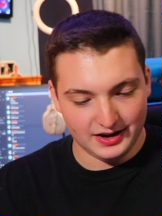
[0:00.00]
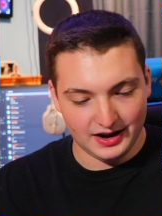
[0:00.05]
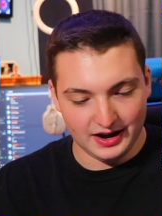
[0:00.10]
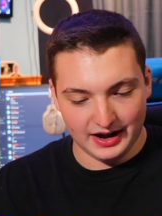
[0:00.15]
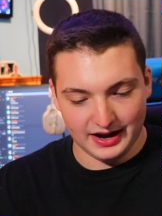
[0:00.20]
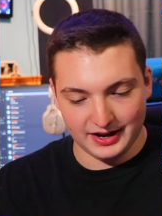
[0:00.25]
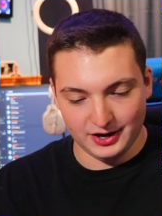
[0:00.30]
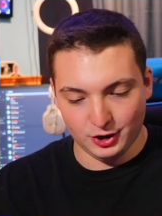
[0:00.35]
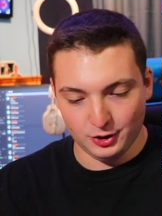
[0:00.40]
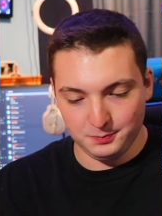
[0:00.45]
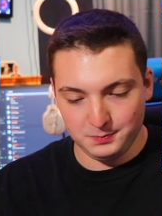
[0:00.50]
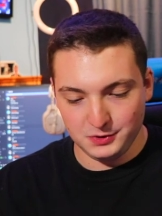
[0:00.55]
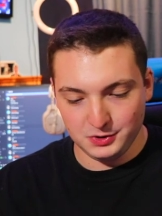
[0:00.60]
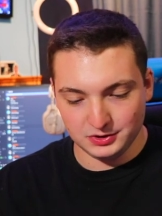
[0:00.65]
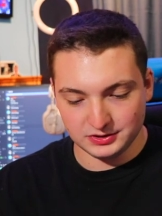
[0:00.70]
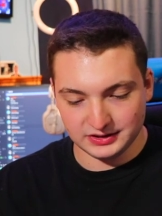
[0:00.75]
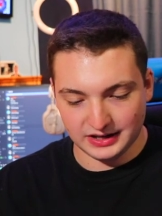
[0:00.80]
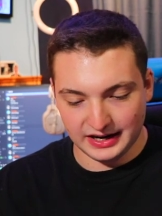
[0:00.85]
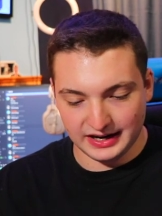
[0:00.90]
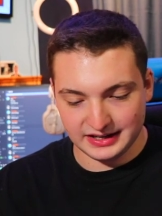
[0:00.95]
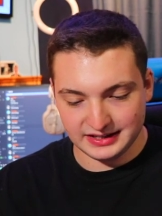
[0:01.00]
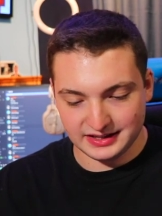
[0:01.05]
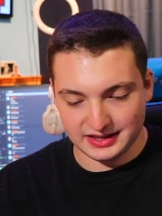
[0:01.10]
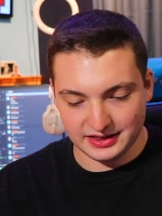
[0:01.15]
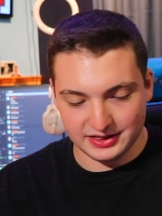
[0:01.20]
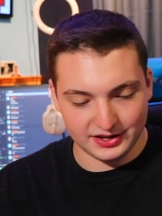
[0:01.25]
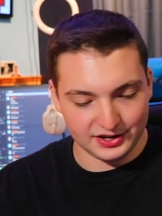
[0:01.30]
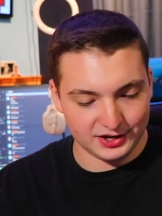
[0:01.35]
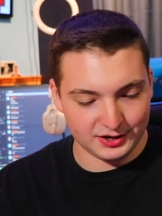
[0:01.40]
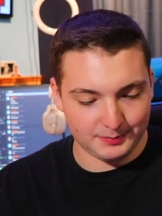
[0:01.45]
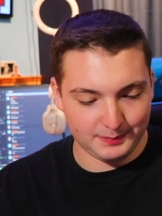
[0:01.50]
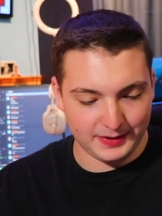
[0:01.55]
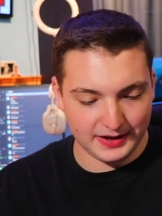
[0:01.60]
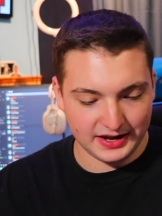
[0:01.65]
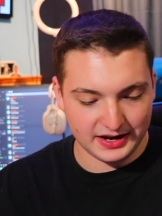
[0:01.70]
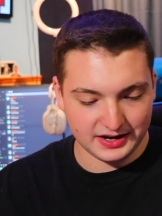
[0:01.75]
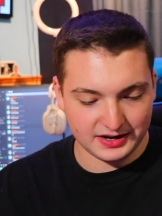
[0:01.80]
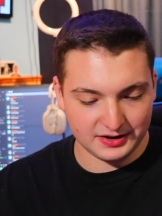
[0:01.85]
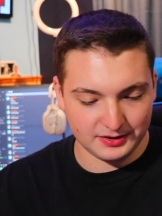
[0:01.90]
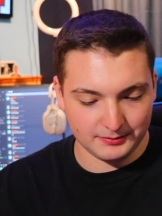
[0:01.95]
I hope you liked the
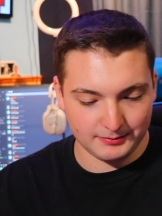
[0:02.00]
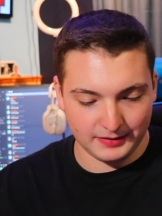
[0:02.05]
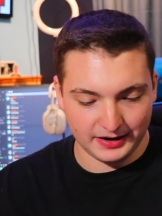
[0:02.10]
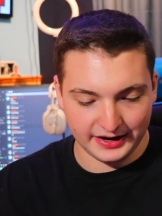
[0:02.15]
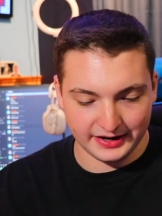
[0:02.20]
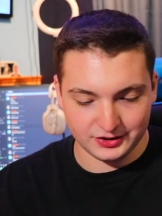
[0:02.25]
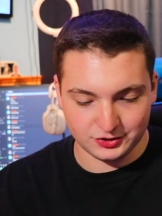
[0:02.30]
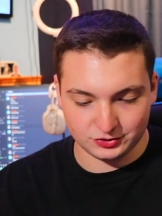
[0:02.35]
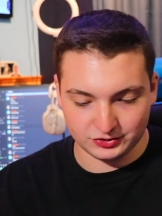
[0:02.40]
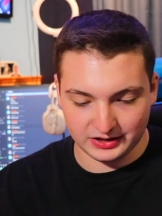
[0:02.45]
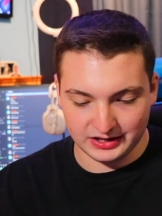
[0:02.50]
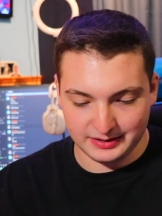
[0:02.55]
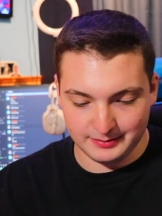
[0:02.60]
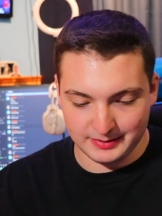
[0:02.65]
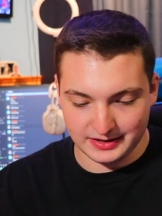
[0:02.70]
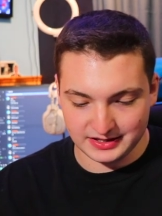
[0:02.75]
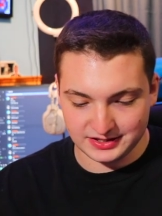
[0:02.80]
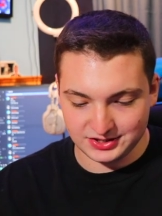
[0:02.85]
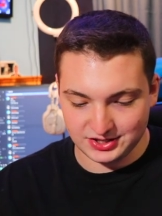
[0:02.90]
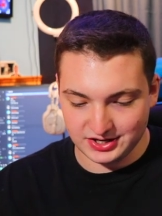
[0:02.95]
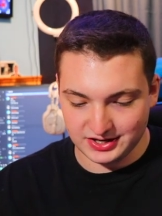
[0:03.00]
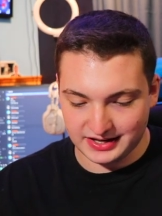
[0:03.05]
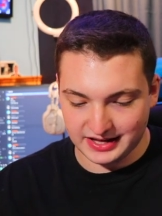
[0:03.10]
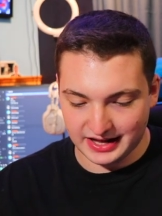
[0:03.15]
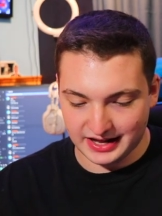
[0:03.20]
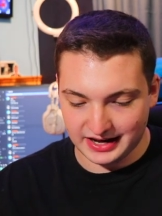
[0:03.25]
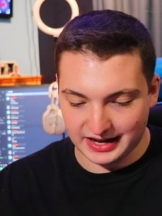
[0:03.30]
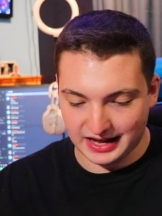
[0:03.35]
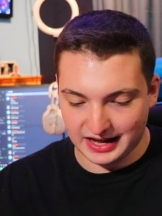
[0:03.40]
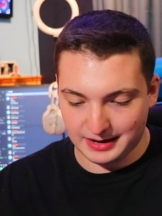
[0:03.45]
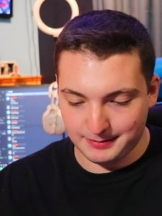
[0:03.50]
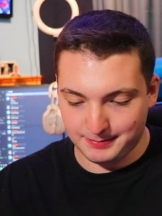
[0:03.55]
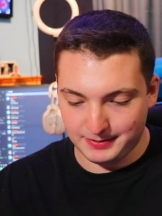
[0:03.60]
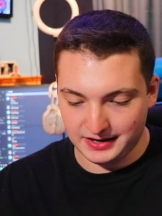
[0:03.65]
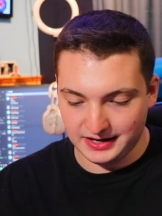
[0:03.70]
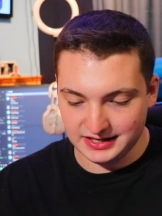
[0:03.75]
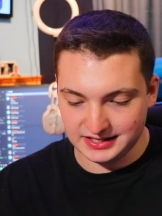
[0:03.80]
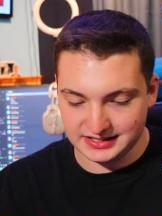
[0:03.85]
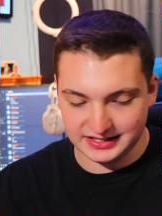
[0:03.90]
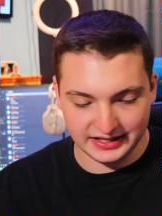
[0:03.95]
pick. My dream is to get a
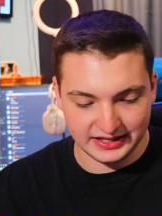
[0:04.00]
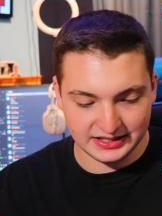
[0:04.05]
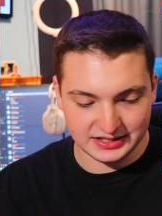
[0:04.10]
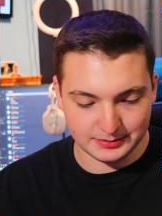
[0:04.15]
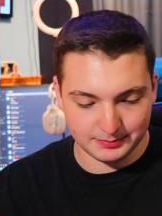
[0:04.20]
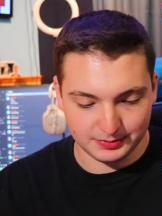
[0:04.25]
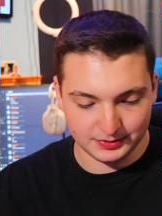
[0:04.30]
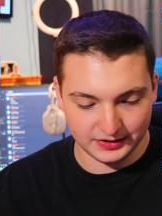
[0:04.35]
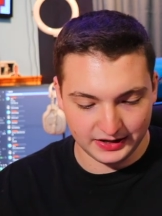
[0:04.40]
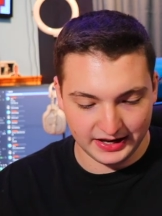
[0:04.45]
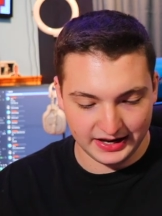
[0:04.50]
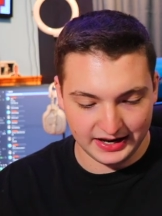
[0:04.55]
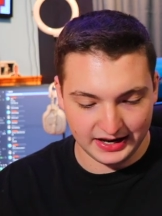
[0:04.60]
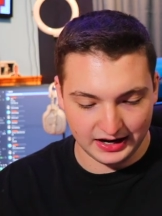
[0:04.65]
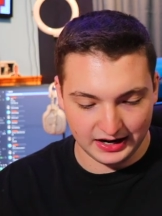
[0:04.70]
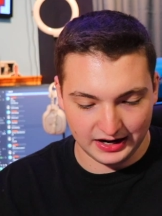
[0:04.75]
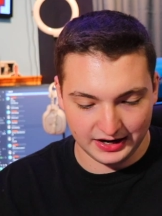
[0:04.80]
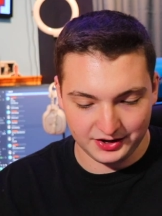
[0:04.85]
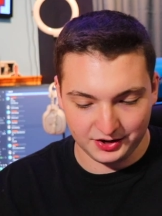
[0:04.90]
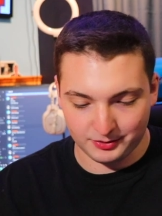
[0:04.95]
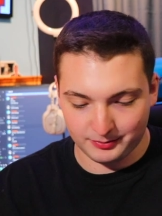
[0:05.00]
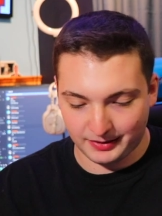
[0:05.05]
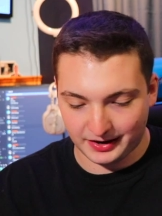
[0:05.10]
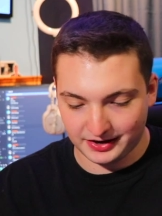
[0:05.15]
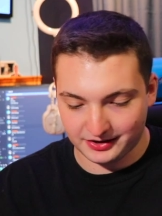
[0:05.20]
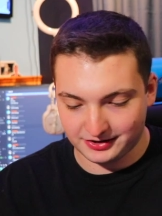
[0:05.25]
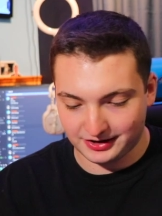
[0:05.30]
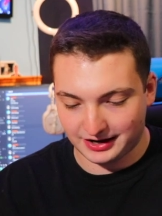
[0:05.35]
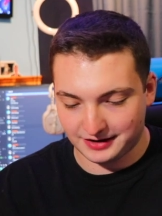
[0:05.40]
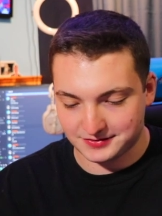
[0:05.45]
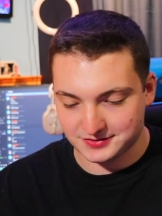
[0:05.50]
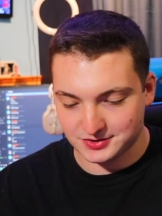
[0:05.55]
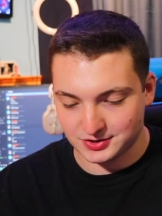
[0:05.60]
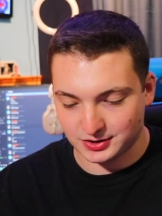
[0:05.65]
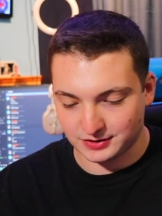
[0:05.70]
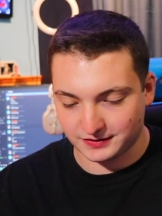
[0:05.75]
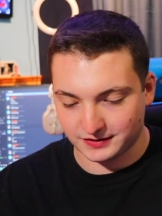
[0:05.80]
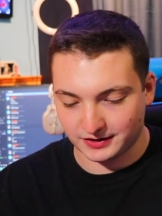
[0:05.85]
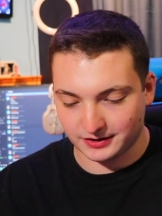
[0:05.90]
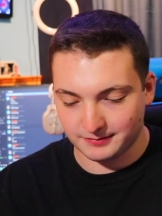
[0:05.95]
PC to play on your Minecraft
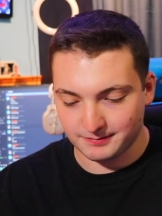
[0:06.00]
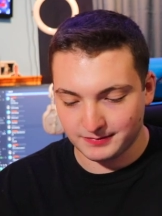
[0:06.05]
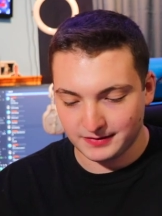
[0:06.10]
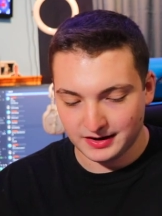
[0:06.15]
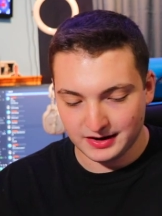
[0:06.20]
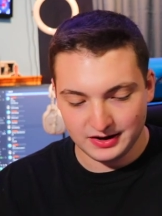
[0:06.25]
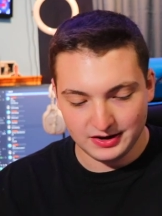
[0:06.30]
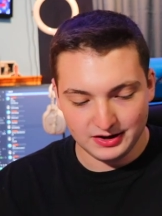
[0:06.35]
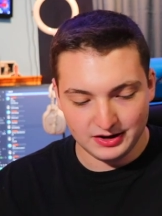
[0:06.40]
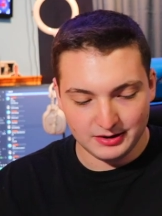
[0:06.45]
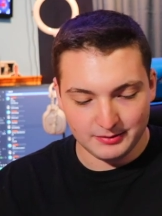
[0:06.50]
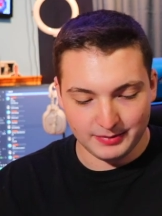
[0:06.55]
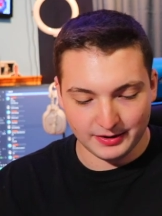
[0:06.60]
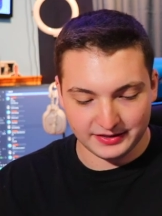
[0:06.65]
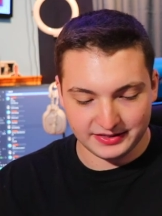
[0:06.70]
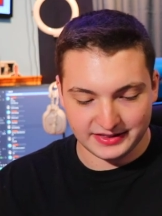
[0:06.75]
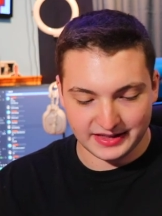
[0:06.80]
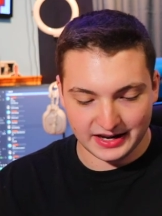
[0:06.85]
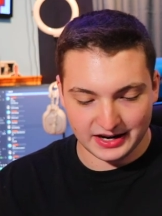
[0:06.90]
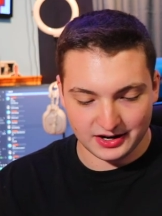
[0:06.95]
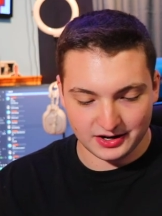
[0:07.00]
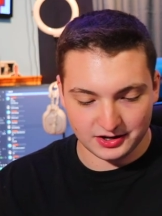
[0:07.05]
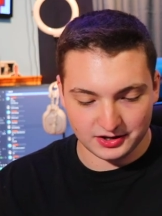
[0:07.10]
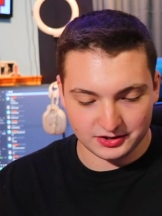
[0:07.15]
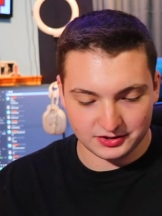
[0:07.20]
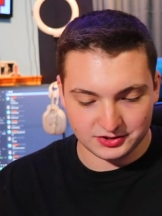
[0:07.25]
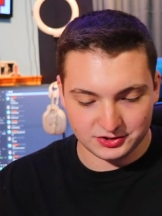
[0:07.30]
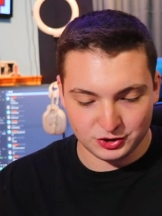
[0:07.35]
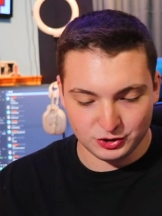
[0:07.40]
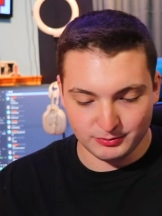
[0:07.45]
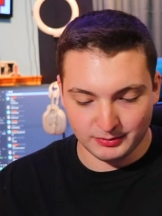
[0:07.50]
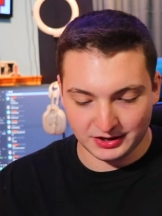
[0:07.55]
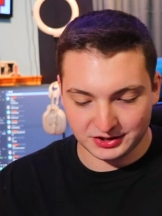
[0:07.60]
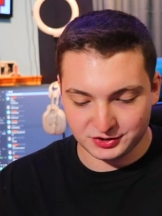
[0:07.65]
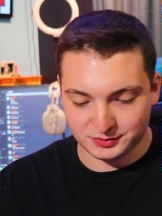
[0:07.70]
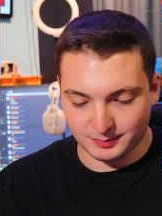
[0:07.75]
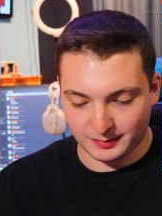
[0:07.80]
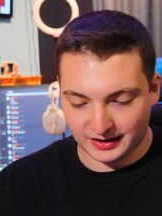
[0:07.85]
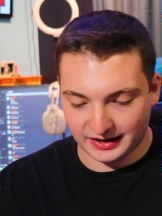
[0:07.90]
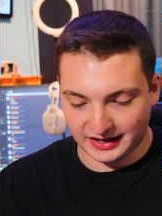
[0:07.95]
server, but they're too
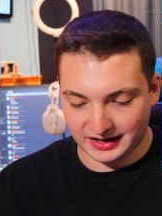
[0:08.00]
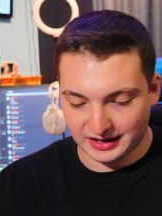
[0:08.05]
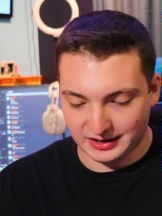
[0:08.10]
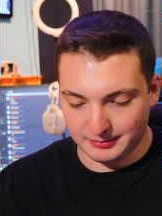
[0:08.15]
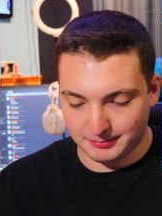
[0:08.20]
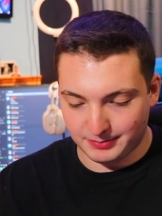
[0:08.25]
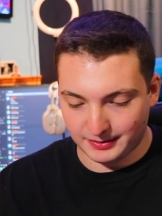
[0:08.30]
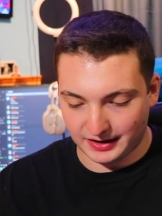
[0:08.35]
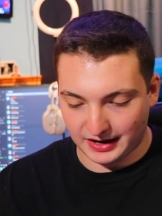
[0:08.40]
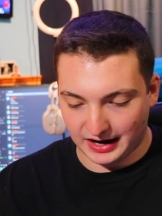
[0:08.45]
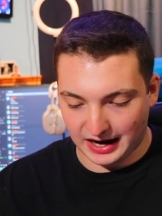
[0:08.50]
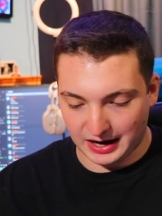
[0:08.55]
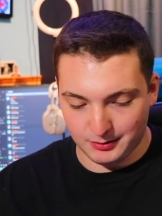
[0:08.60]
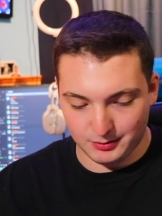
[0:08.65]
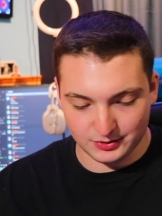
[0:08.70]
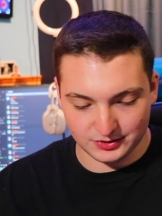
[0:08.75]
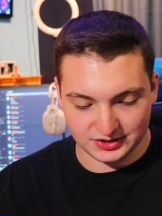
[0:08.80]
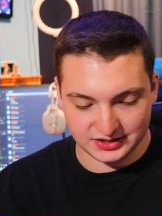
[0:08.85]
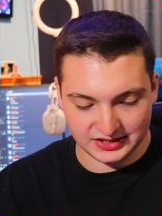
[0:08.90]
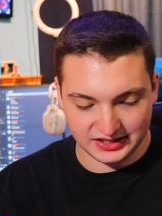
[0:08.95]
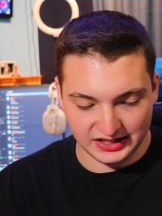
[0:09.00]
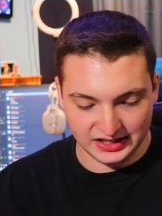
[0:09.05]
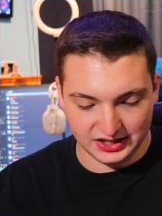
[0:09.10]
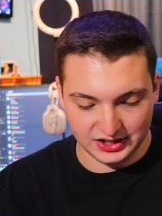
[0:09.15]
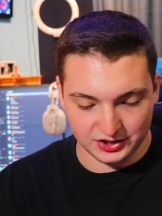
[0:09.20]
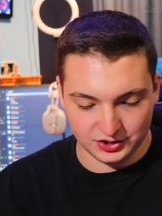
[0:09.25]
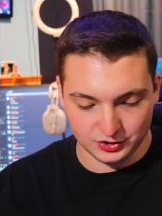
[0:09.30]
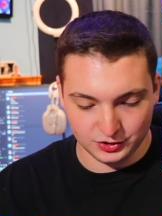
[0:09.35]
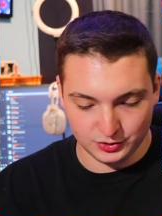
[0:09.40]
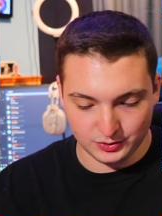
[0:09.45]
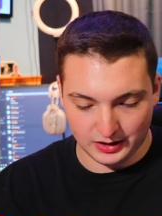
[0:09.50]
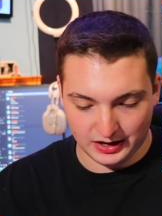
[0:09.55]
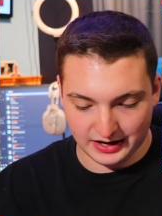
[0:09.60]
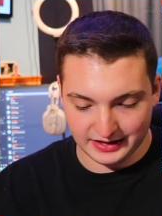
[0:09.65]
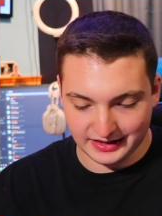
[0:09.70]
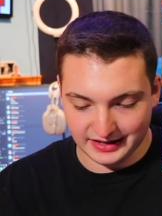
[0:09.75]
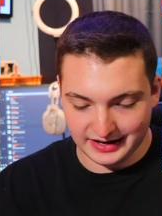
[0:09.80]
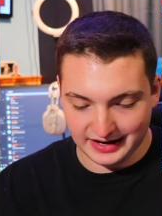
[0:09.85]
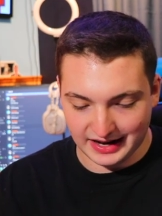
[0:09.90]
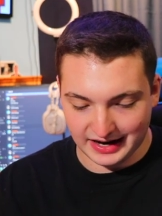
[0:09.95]
much money, but I will see you
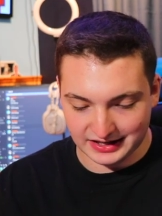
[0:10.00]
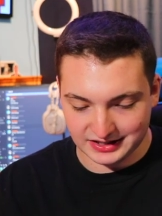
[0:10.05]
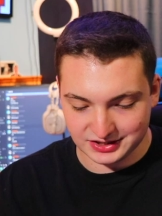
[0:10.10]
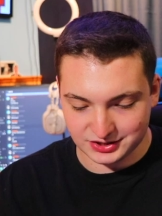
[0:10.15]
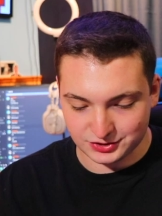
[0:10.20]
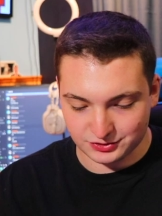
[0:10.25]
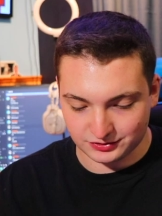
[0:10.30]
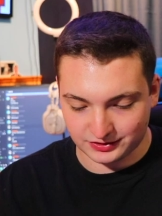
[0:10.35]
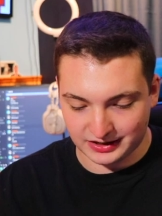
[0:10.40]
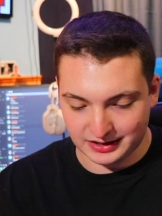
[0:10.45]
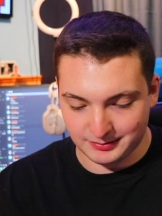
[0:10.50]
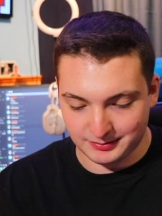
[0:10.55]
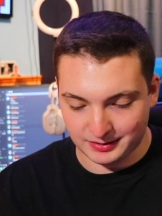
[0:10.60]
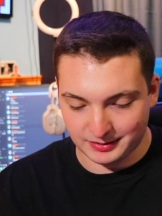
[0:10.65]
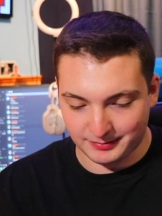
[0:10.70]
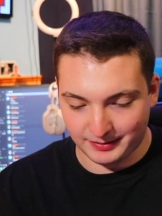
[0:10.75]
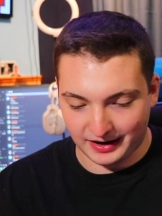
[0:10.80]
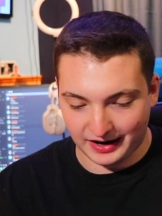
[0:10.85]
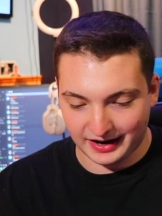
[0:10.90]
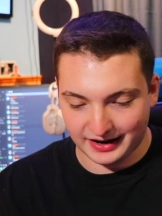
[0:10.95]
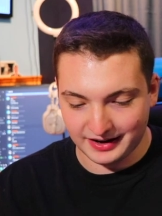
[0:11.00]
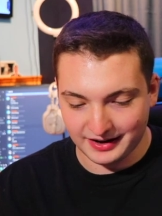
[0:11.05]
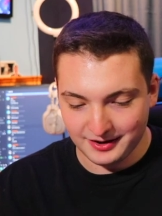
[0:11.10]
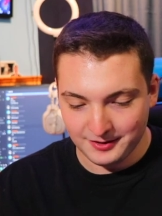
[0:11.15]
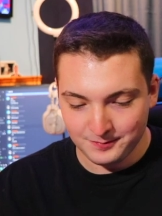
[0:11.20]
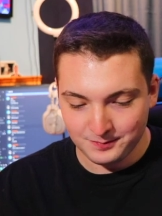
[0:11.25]
on the next stream. Goodbye.